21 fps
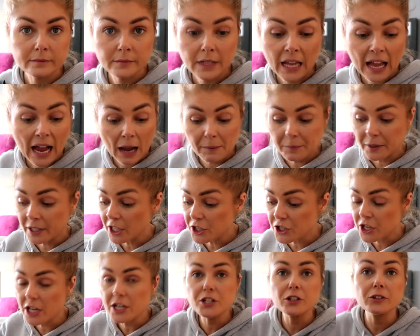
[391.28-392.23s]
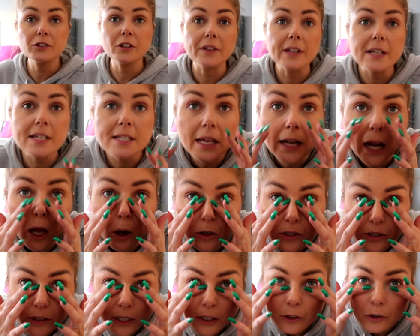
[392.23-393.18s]
I'm gonna change into this, and I
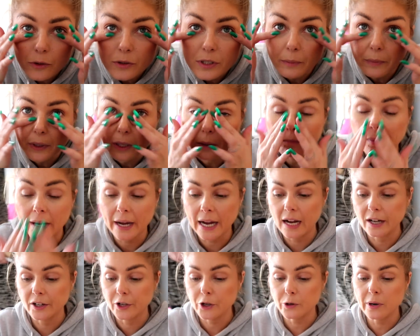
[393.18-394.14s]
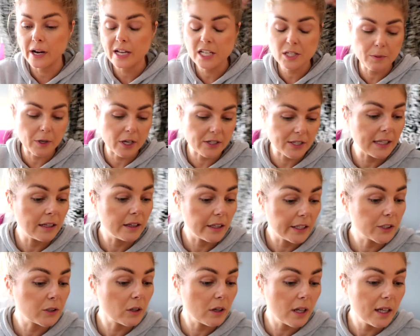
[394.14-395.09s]
also need to do something of my under eyes because I
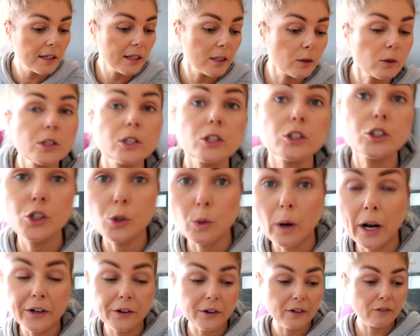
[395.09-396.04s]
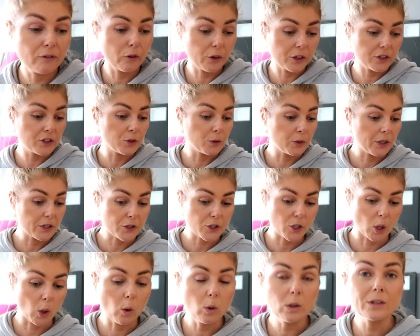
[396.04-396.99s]
literally look 242
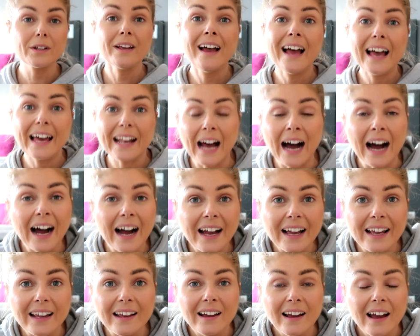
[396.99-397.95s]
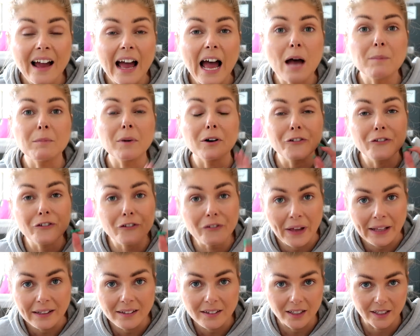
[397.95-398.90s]
years old, and I am
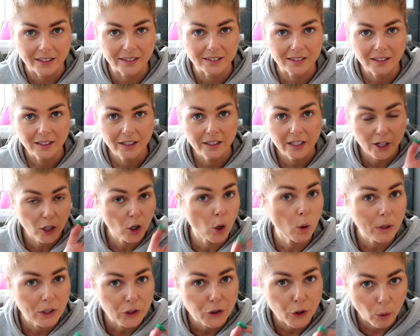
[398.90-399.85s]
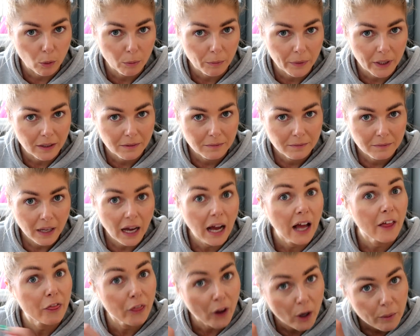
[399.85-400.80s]
offended that no one told me.
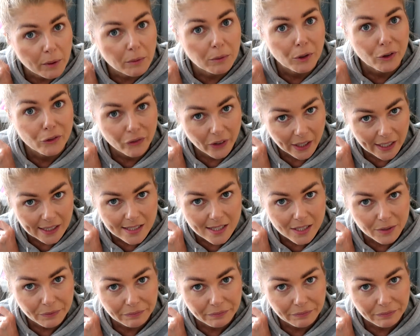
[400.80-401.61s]
I thought we were friends.